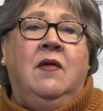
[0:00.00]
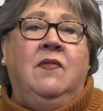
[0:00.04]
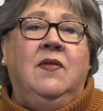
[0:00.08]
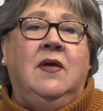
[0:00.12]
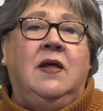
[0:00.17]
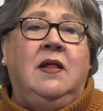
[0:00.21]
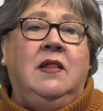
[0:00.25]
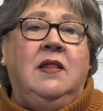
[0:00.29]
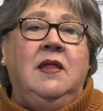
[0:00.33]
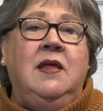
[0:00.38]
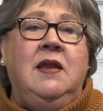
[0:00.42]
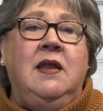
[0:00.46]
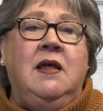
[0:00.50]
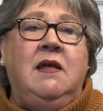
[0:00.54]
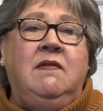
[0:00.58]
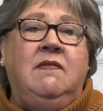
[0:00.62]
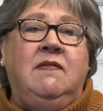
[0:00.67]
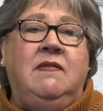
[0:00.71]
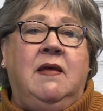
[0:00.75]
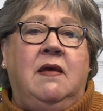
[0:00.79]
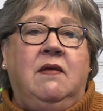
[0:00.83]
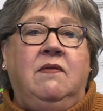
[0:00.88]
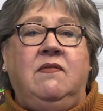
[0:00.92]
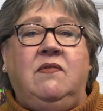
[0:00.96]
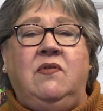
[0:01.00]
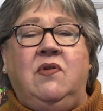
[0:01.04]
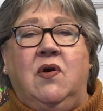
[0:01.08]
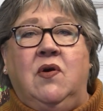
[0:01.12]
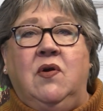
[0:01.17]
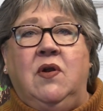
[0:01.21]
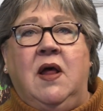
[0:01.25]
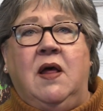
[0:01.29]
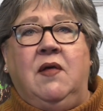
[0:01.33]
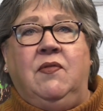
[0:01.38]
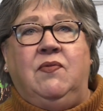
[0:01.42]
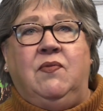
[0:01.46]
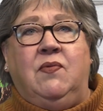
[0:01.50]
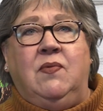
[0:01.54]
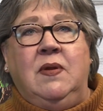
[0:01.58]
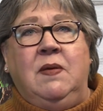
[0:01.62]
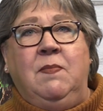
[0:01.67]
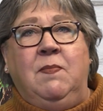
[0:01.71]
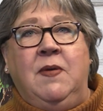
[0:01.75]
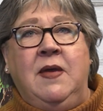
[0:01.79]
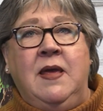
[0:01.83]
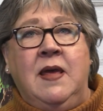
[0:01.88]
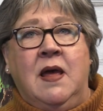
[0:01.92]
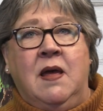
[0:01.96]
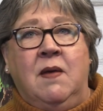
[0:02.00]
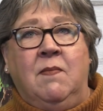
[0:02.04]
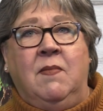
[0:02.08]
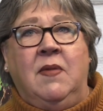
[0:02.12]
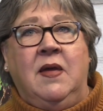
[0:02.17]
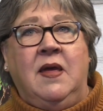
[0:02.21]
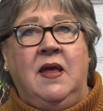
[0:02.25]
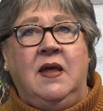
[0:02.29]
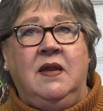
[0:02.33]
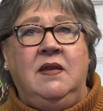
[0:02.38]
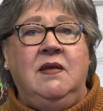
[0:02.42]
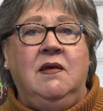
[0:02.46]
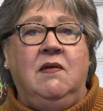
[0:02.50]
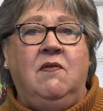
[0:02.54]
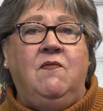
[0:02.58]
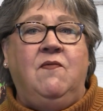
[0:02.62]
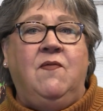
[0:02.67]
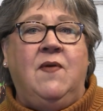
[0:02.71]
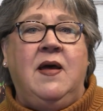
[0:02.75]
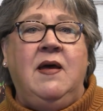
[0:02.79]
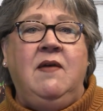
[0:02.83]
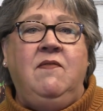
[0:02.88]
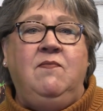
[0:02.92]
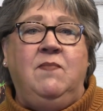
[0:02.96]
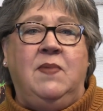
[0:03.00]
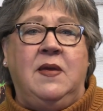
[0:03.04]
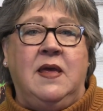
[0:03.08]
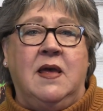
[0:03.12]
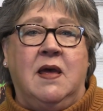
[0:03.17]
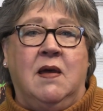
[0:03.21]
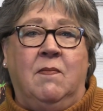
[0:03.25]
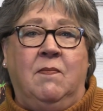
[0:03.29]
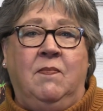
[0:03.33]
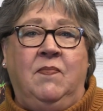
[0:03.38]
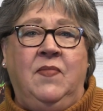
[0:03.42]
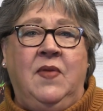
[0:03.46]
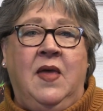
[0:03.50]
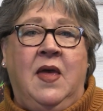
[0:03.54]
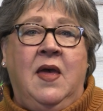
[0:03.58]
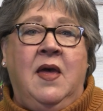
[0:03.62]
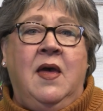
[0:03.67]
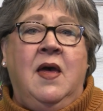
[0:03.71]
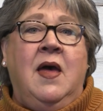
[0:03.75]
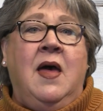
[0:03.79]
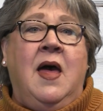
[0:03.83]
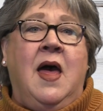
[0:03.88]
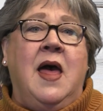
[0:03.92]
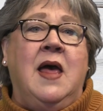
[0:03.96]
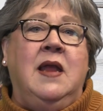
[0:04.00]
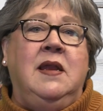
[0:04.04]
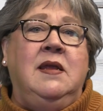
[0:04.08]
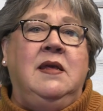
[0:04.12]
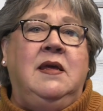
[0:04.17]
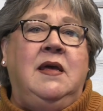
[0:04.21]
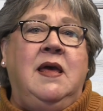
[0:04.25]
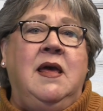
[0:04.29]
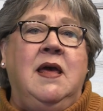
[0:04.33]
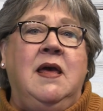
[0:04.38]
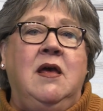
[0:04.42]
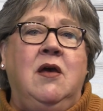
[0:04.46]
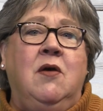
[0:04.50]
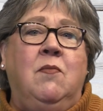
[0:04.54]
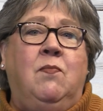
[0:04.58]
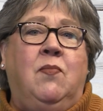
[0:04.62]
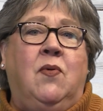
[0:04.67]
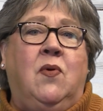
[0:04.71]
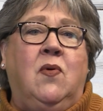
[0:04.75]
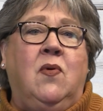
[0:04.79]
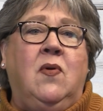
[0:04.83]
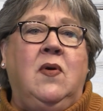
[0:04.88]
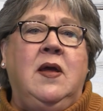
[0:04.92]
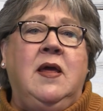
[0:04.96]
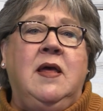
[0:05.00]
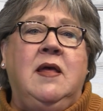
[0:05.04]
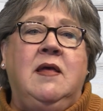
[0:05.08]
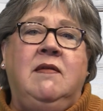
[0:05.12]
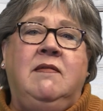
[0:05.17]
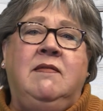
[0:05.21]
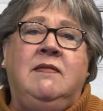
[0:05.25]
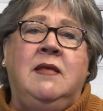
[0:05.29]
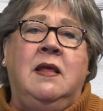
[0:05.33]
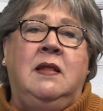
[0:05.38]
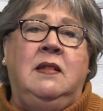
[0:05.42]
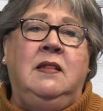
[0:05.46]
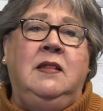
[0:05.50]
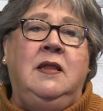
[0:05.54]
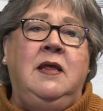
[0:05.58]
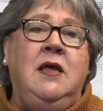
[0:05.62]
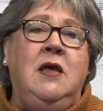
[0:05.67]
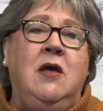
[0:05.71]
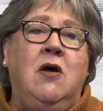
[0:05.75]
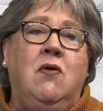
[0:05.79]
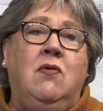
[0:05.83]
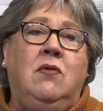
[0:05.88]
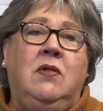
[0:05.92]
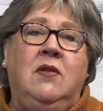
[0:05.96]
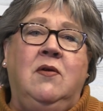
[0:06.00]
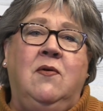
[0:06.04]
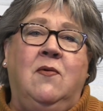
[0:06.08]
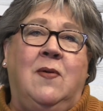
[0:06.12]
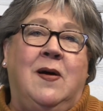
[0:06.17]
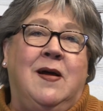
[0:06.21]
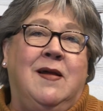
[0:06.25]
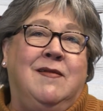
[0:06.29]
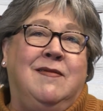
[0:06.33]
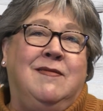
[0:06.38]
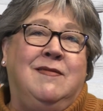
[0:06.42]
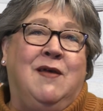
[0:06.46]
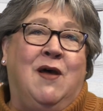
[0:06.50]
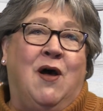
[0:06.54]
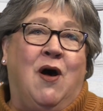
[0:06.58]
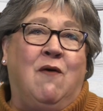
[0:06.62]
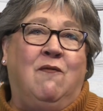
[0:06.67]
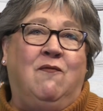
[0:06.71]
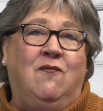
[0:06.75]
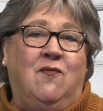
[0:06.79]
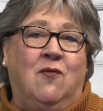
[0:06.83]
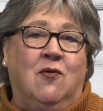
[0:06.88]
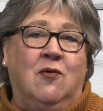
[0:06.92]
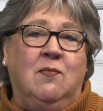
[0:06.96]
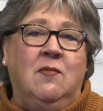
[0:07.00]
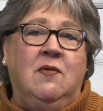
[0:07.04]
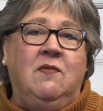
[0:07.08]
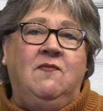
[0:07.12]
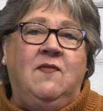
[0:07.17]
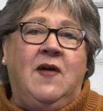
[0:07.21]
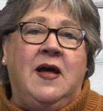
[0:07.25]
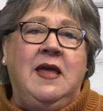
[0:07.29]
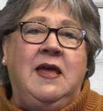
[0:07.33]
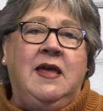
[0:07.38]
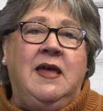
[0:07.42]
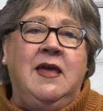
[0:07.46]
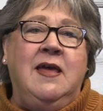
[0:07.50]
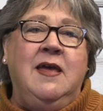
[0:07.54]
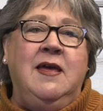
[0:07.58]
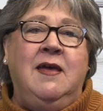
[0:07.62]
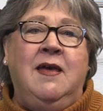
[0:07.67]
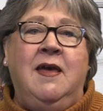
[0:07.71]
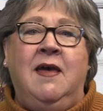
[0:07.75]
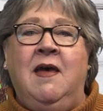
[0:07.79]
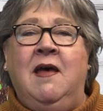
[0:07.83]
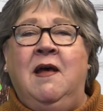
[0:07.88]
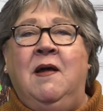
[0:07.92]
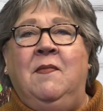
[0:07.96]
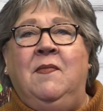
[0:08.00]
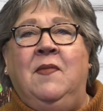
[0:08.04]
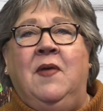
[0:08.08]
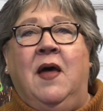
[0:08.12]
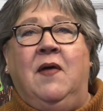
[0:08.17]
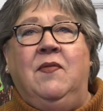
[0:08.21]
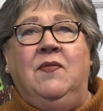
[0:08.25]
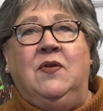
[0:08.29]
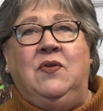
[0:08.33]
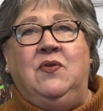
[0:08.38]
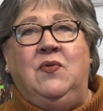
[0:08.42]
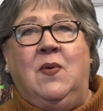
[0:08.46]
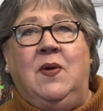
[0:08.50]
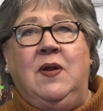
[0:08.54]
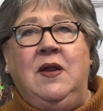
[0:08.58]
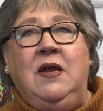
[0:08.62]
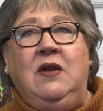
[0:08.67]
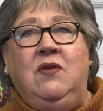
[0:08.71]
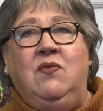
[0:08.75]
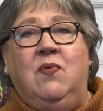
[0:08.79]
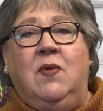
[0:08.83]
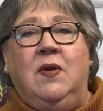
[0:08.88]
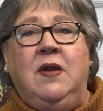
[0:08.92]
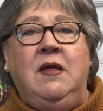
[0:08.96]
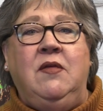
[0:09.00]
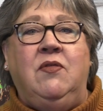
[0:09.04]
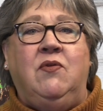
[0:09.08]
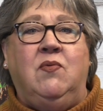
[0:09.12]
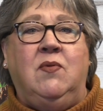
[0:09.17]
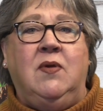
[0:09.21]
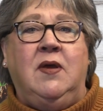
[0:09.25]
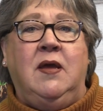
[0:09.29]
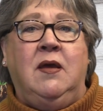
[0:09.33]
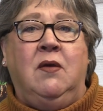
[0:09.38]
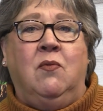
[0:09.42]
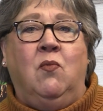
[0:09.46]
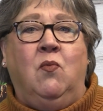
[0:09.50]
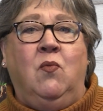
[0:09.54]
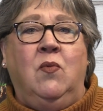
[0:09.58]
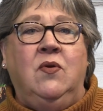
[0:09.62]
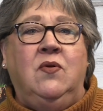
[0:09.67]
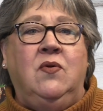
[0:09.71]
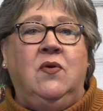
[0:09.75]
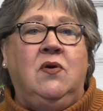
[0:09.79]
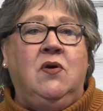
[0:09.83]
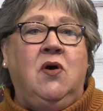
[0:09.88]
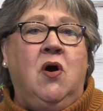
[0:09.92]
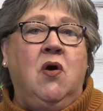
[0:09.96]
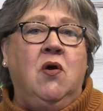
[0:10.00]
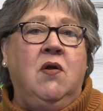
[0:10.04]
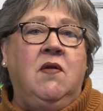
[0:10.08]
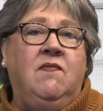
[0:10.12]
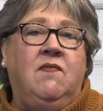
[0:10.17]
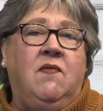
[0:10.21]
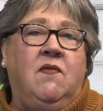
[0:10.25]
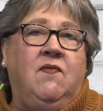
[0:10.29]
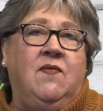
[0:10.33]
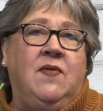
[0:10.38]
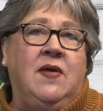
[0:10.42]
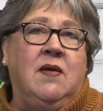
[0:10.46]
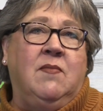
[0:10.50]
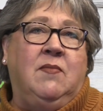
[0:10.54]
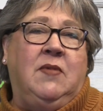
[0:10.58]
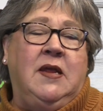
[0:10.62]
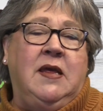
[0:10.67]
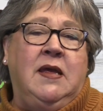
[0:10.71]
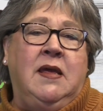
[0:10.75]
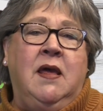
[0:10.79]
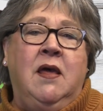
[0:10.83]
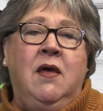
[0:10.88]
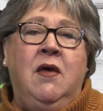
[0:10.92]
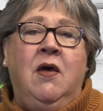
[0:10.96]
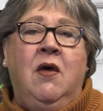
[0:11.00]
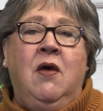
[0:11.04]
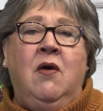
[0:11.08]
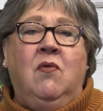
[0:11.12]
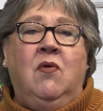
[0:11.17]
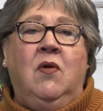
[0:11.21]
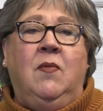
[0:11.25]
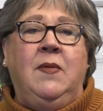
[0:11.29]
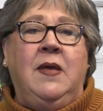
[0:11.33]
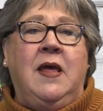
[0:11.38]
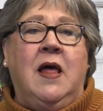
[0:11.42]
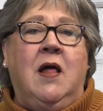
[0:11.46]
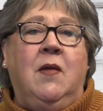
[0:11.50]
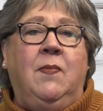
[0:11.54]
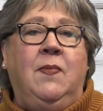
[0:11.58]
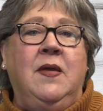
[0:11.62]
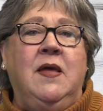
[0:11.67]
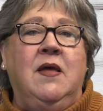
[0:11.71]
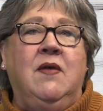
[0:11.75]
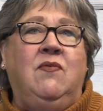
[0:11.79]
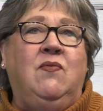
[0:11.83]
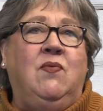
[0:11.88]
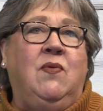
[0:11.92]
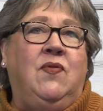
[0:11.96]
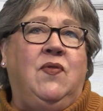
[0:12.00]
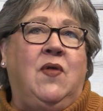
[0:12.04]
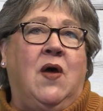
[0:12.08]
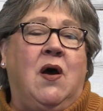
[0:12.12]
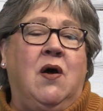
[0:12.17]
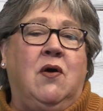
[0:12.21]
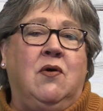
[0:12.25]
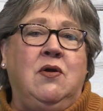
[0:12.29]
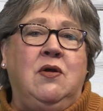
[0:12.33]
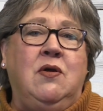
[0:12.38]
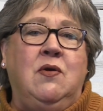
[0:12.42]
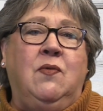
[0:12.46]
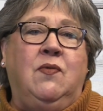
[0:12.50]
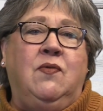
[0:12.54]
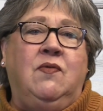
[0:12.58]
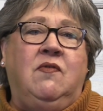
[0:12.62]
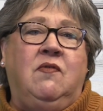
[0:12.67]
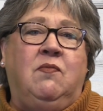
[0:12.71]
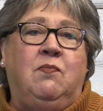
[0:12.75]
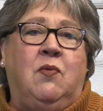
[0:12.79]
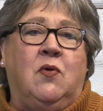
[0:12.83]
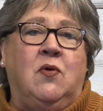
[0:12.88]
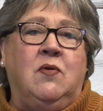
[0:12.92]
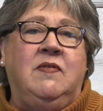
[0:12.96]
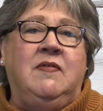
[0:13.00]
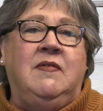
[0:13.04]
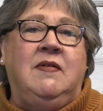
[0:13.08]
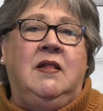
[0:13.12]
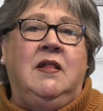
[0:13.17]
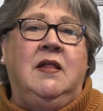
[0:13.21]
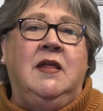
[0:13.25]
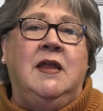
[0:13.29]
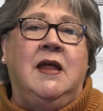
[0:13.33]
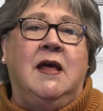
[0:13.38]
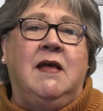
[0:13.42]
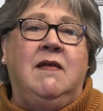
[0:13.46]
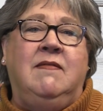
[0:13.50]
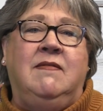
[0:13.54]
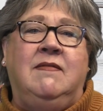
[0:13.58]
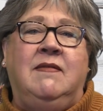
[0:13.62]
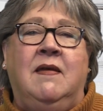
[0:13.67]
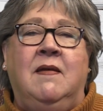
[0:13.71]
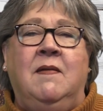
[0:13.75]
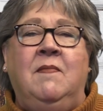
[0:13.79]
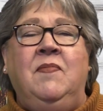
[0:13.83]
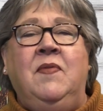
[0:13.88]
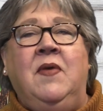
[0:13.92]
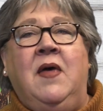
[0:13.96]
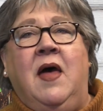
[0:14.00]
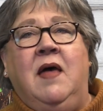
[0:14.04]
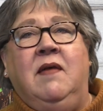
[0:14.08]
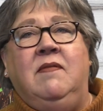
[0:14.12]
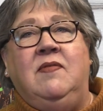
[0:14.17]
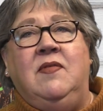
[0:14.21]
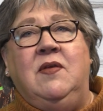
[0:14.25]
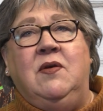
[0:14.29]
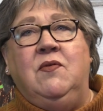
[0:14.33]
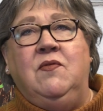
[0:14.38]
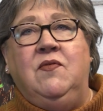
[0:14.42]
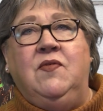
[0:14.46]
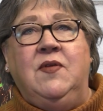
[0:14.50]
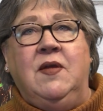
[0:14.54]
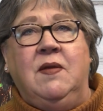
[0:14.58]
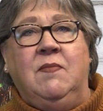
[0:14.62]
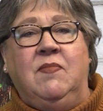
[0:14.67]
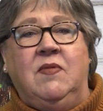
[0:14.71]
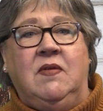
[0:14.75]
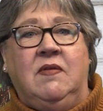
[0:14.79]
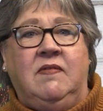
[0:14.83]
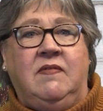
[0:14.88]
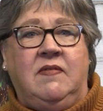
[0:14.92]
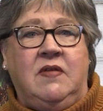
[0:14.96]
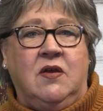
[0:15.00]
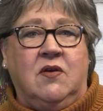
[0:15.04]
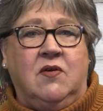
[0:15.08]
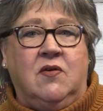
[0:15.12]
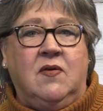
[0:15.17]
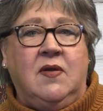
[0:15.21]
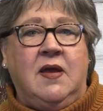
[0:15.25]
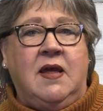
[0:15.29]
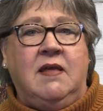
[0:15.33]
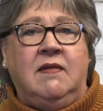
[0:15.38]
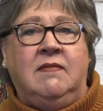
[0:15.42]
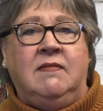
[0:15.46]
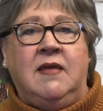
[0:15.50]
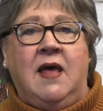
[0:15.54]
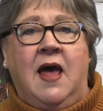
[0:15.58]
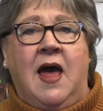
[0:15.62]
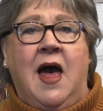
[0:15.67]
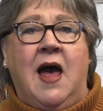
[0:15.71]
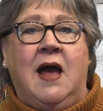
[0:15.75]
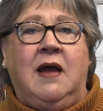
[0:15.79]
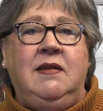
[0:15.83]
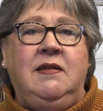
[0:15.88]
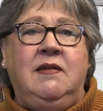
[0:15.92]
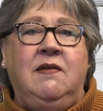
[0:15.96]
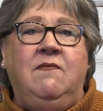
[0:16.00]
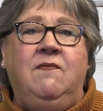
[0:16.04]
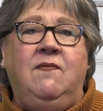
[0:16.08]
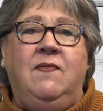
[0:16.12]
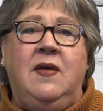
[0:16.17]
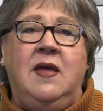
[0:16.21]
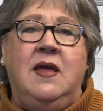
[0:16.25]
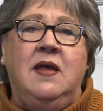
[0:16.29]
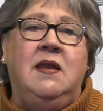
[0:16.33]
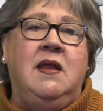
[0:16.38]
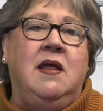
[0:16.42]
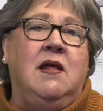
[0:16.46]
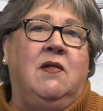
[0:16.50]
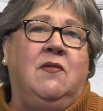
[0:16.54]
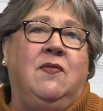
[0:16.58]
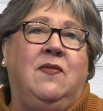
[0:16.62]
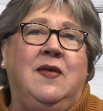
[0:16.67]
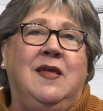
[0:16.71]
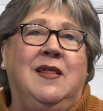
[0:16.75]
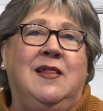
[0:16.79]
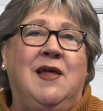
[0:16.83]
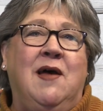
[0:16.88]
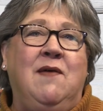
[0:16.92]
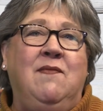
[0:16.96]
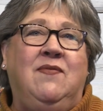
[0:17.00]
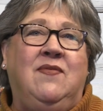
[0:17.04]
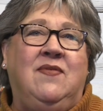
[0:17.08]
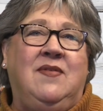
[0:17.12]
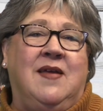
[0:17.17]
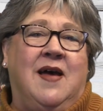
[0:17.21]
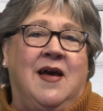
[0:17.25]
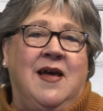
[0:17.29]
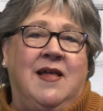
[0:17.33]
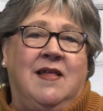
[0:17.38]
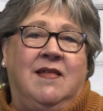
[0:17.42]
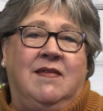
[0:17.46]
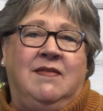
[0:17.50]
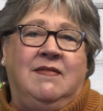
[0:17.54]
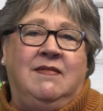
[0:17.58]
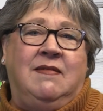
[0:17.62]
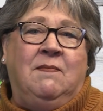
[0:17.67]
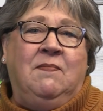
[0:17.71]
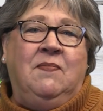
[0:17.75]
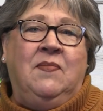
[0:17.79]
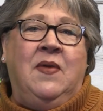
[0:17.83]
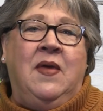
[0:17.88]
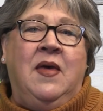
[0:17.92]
The clinics start at 3 p.m. until 5 p.m., and King Boreas Leo Lewis, a former Viking, and the 2023 Winter Carnival family will be helping us with our youth sports clinics, as their theme this year is active and healthy lifestyles.